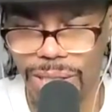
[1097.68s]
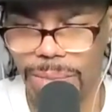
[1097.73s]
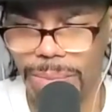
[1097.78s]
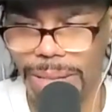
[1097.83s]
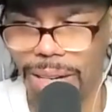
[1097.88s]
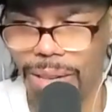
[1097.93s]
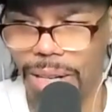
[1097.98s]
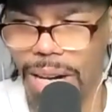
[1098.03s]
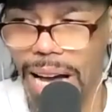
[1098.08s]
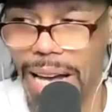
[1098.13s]

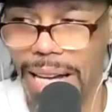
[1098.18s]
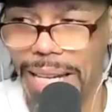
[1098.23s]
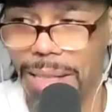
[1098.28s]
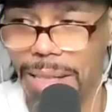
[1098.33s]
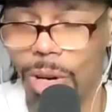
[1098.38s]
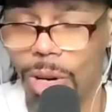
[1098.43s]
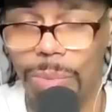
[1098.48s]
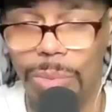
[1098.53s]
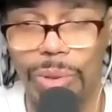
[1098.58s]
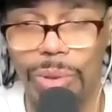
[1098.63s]
about. I am
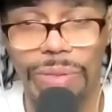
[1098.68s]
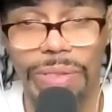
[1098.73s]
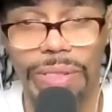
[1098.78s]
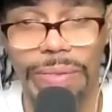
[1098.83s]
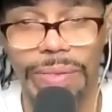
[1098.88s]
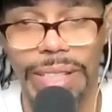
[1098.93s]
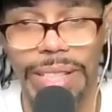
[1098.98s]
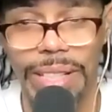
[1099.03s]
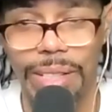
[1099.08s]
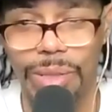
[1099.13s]
almost
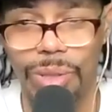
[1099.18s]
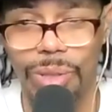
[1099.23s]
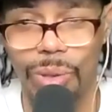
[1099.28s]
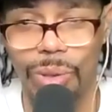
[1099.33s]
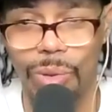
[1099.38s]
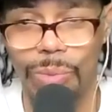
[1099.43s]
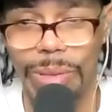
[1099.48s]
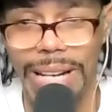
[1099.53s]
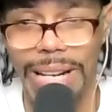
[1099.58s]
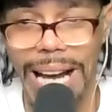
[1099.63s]
50 years
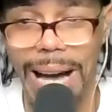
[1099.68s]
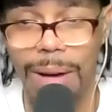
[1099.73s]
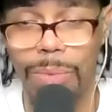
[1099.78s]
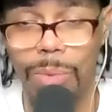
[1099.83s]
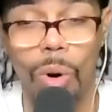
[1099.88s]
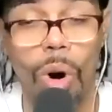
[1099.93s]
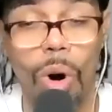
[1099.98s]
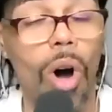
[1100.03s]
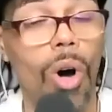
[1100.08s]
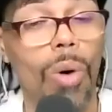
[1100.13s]
old, but I
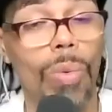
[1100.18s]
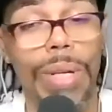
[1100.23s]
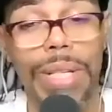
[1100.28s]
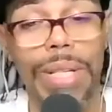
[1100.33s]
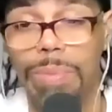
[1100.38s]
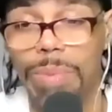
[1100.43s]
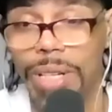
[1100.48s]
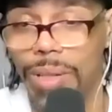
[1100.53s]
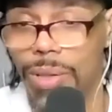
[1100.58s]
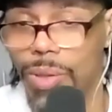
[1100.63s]
will always
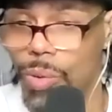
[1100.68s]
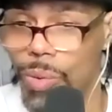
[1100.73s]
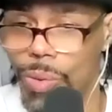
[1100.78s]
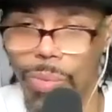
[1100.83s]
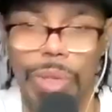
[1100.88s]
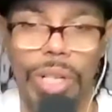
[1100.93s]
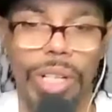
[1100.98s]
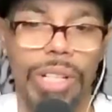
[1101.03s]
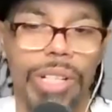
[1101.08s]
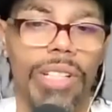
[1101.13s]
be a youth
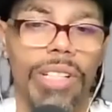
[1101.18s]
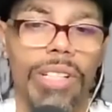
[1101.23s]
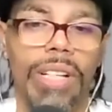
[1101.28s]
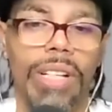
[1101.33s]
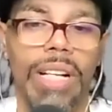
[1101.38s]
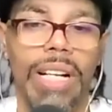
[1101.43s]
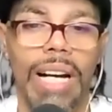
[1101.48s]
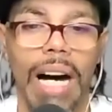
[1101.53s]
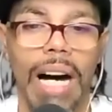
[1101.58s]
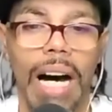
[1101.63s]
worker
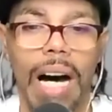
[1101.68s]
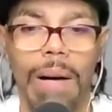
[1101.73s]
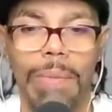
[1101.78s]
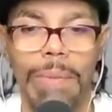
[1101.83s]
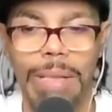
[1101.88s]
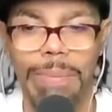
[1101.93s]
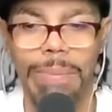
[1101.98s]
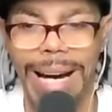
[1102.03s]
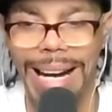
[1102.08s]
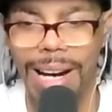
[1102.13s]

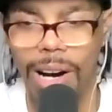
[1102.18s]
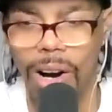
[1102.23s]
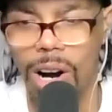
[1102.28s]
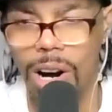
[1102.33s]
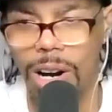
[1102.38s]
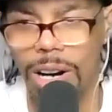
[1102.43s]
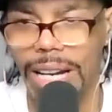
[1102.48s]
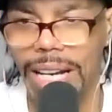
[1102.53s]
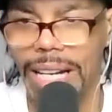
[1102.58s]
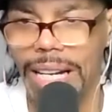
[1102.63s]
in my
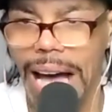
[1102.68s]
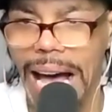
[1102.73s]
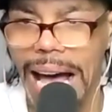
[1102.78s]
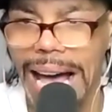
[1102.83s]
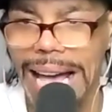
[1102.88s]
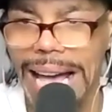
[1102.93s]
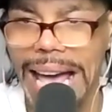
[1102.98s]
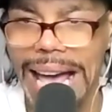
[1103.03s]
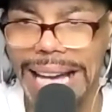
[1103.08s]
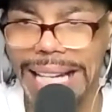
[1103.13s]
heart, and I
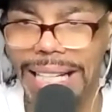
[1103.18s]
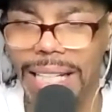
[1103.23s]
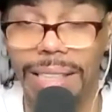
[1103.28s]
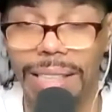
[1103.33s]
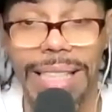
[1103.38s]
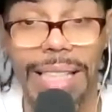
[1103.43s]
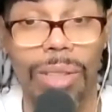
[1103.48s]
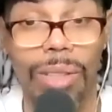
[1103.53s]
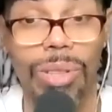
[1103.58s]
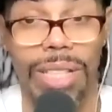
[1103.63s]
hate
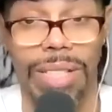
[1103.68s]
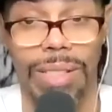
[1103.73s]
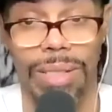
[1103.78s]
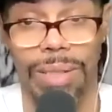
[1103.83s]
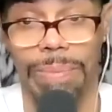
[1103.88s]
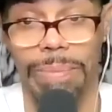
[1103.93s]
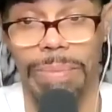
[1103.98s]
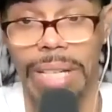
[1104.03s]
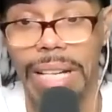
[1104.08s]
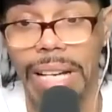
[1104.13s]

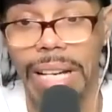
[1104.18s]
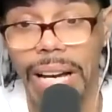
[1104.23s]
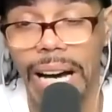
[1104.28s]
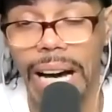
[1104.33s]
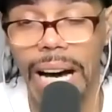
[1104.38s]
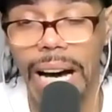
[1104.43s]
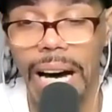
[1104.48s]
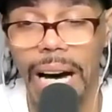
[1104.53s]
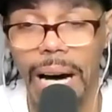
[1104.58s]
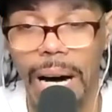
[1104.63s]
adultism.
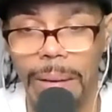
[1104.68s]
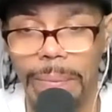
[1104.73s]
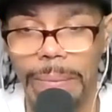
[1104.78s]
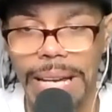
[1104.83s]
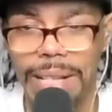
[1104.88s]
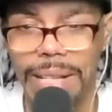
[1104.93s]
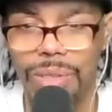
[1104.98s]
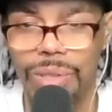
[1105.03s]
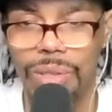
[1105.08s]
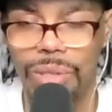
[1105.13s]

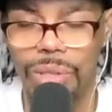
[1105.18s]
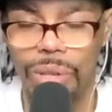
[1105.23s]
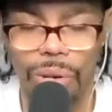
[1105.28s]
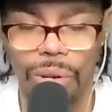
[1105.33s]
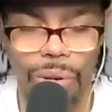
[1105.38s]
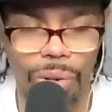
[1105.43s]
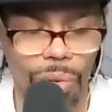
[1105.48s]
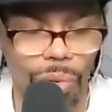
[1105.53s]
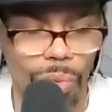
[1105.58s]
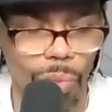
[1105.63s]
And
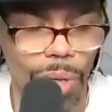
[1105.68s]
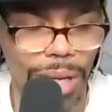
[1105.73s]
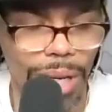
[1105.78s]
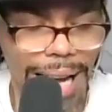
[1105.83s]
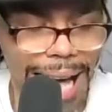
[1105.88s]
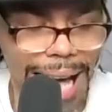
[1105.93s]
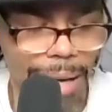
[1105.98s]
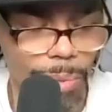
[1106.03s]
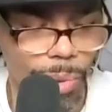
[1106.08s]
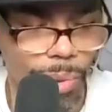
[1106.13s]
so, what
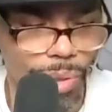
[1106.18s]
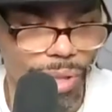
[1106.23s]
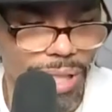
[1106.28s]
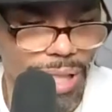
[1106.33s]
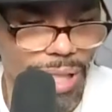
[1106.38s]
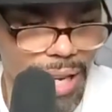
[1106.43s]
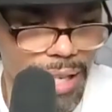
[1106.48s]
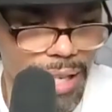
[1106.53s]
I will say